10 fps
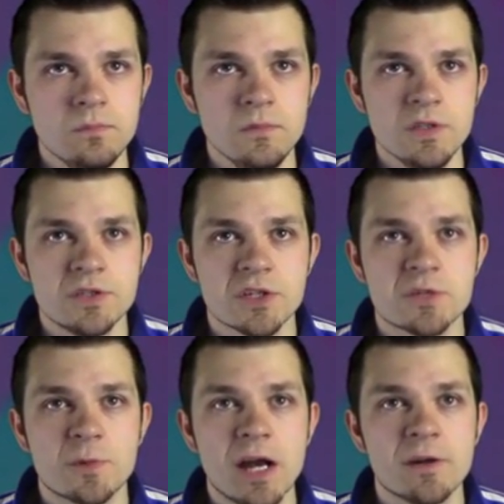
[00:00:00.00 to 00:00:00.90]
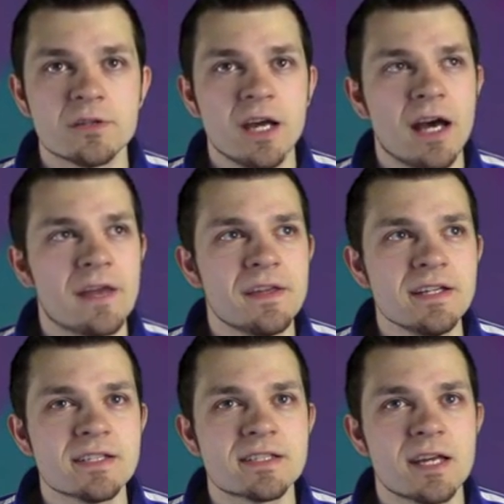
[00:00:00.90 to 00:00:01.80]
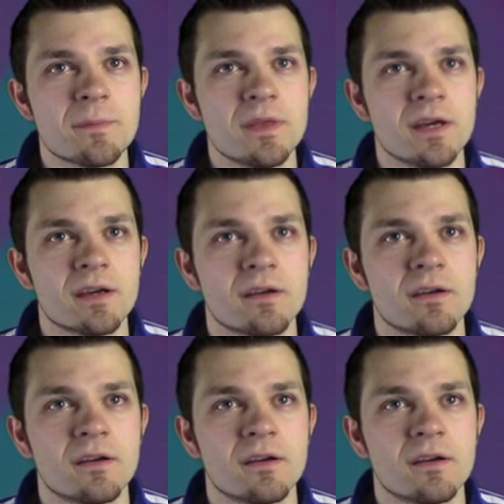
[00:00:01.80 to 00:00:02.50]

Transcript: So sprat, yeah, I think it's the same thing.